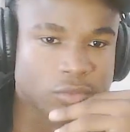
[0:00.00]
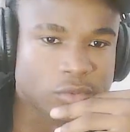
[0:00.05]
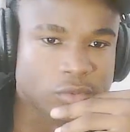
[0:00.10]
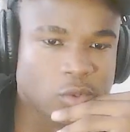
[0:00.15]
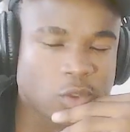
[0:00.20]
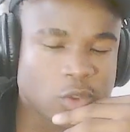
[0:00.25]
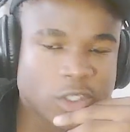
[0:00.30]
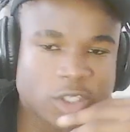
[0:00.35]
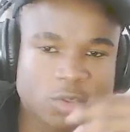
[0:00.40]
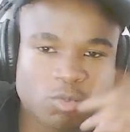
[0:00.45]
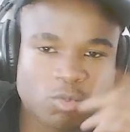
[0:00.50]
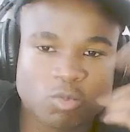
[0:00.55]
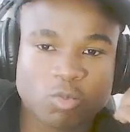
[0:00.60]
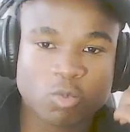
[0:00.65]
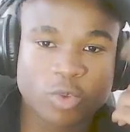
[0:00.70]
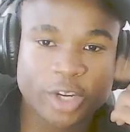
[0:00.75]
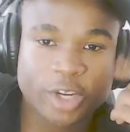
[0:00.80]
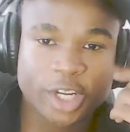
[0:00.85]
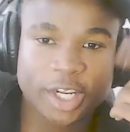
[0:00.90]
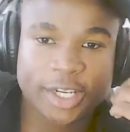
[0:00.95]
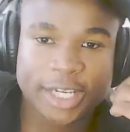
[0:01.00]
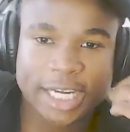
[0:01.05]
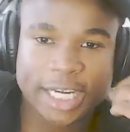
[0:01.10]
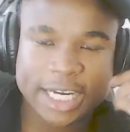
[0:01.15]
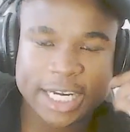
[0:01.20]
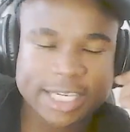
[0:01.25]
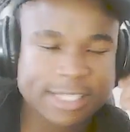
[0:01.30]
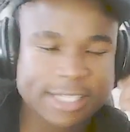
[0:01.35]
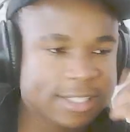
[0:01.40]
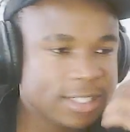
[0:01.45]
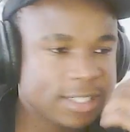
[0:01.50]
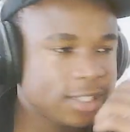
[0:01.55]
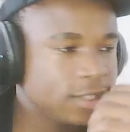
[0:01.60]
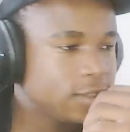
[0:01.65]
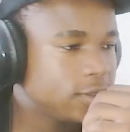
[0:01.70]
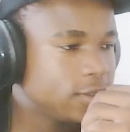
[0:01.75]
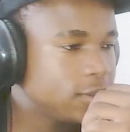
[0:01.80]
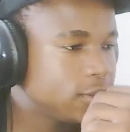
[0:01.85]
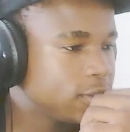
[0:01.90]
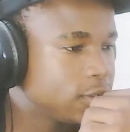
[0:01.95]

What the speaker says: who has weird eyes in it.